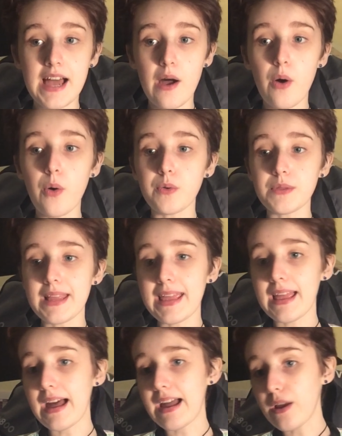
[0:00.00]
I
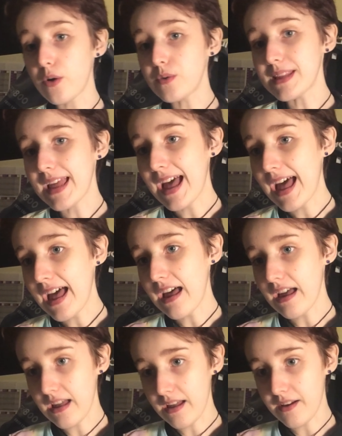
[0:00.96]
only I only
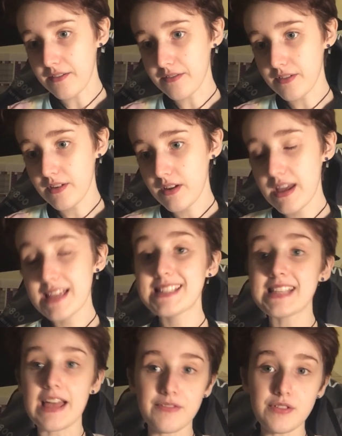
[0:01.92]
have
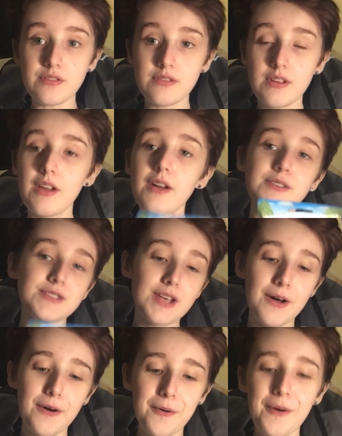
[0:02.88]
seven,
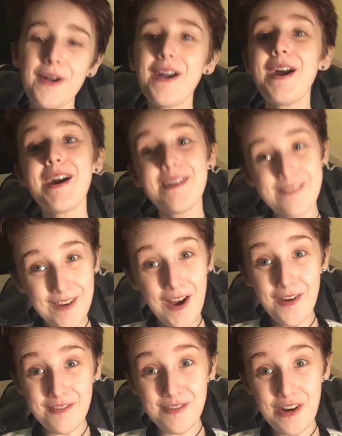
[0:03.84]
so
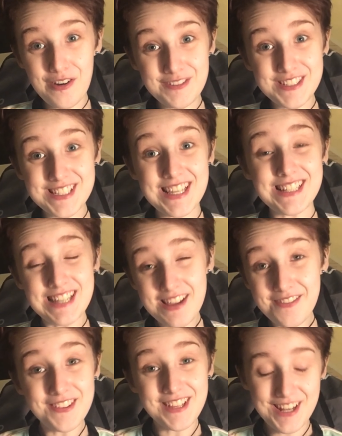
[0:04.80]
oh, we're obviously
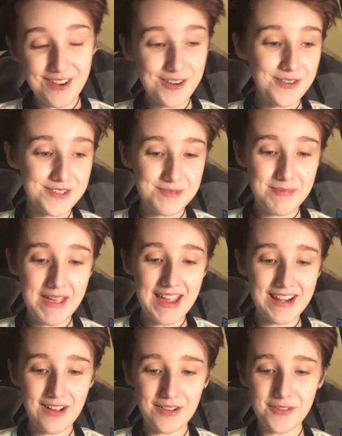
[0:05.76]
definitely not going to be
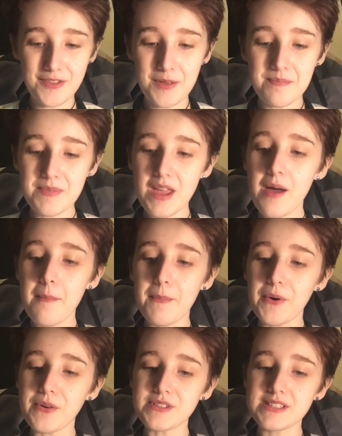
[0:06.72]
getting all of them.
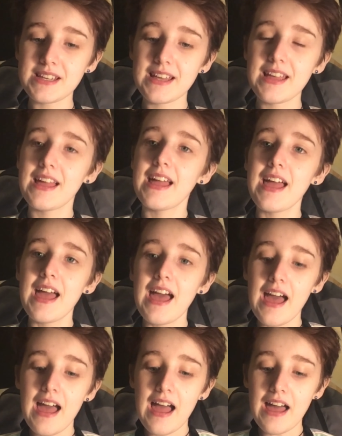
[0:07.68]
But
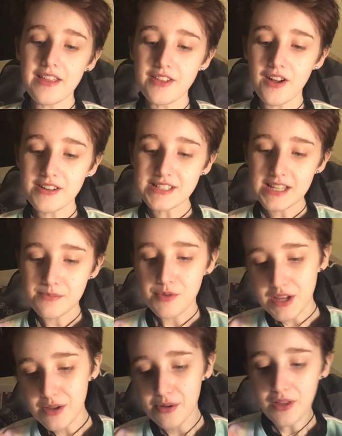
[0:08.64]
I thought I'd
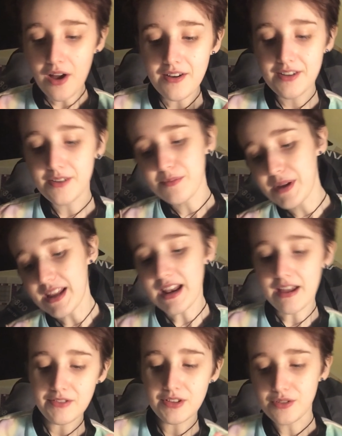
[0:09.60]
bring you along and we can
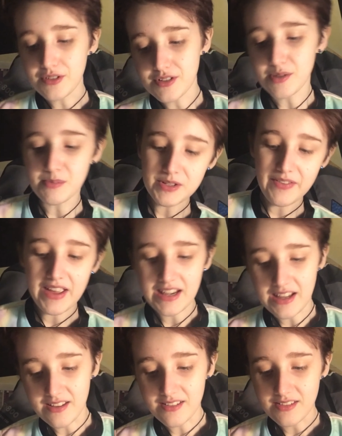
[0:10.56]
have a look at some
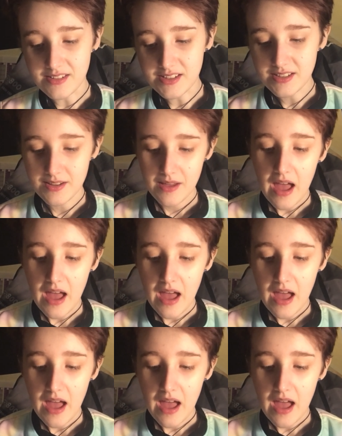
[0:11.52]
Sylvanians.